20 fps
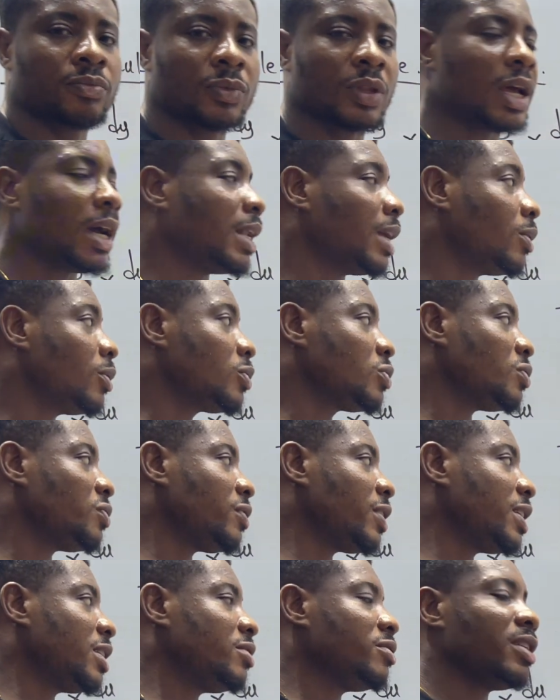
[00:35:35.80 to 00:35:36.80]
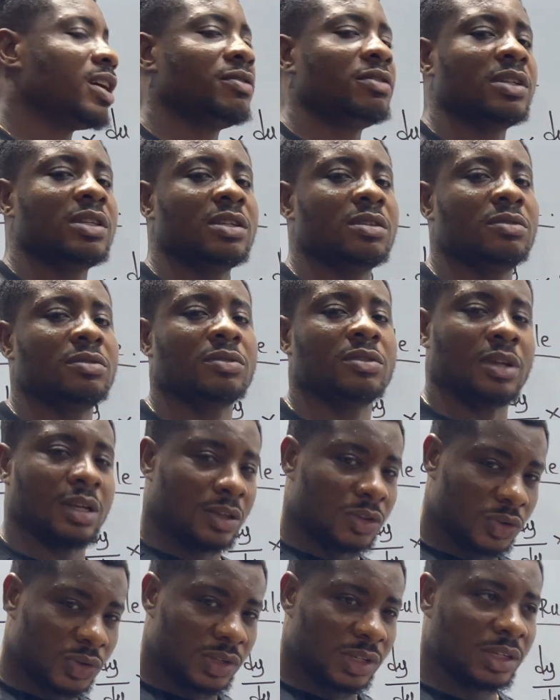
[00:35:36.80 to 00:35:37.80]
and I want to find the derivative
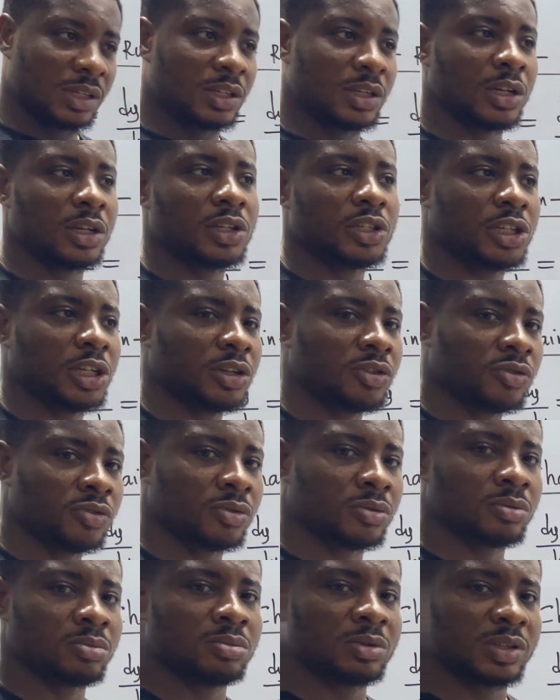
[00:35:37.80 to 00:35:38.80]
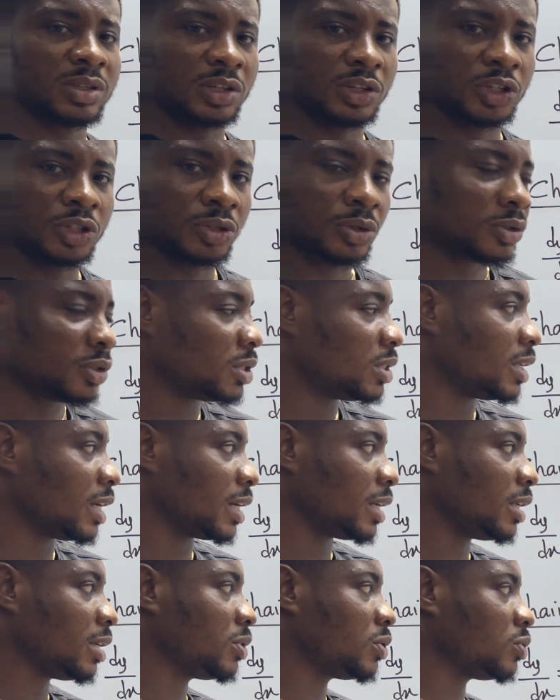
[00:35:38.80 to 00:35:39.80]
using chain rule. This is a short
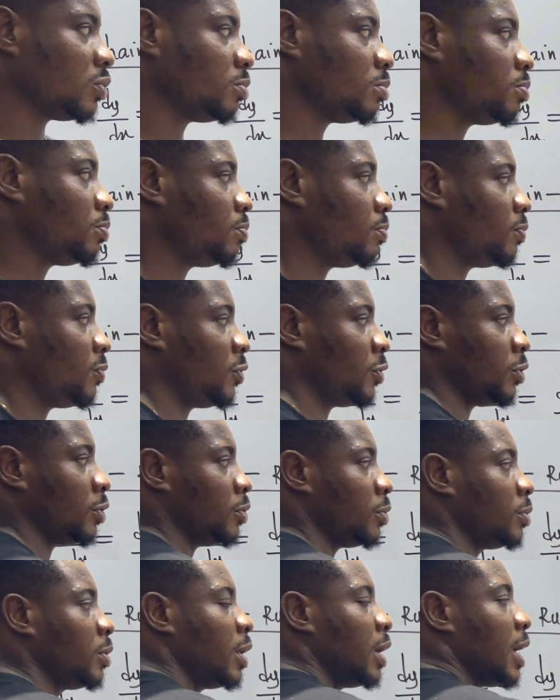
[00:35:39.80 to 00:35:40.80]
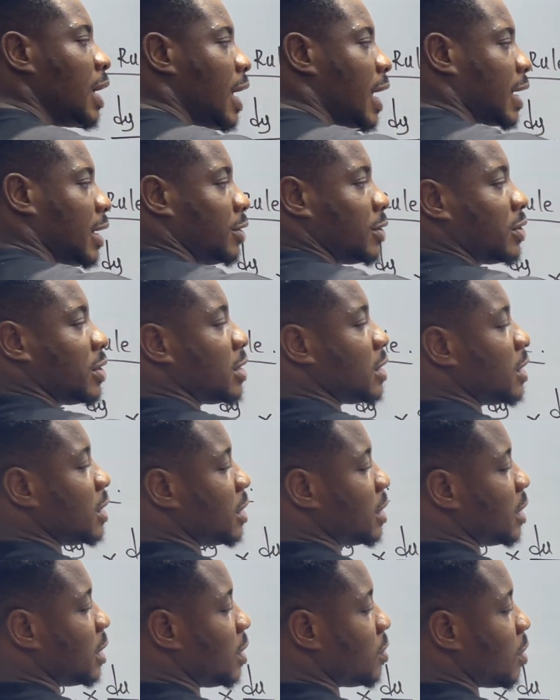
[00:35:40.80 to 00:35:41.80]
technique to follow. I can just easily
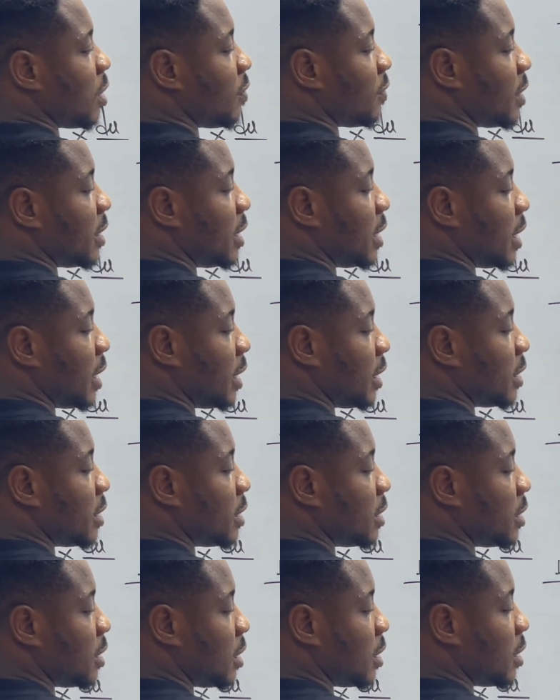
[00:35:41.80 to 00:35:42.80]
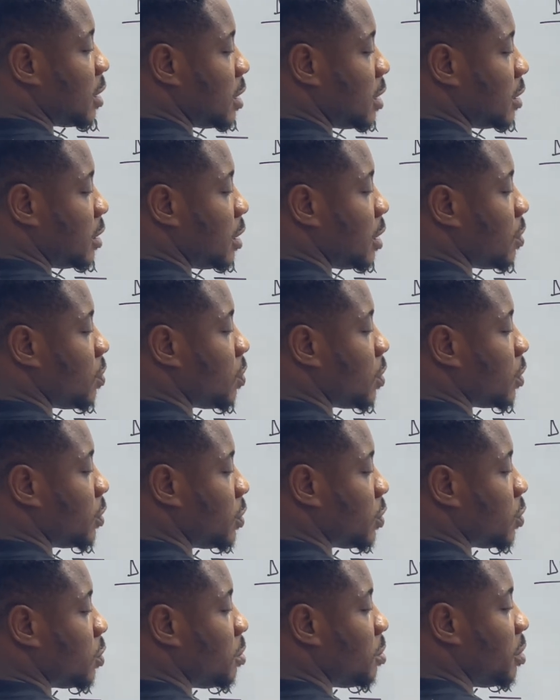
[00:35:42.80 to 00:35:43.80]
say the y over dx is equal
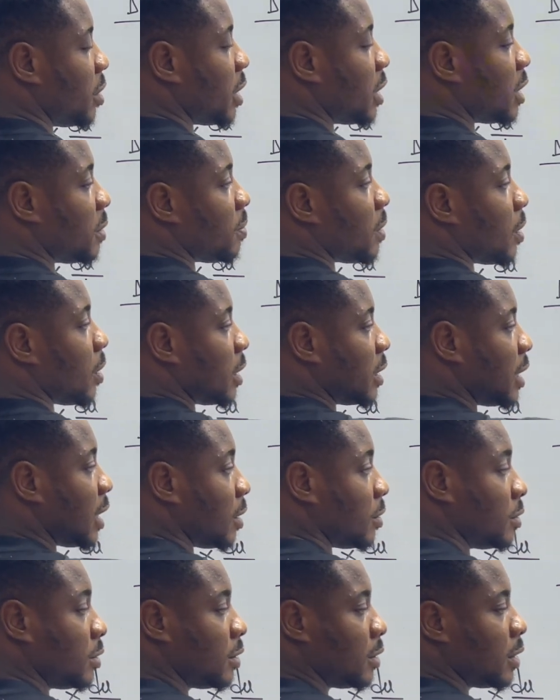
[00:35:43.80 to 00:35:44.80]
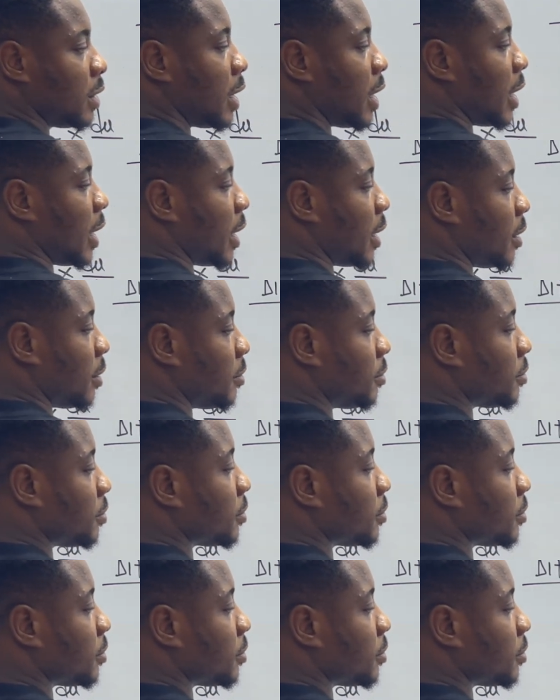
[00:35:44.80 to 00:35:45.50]
to bring the power down n.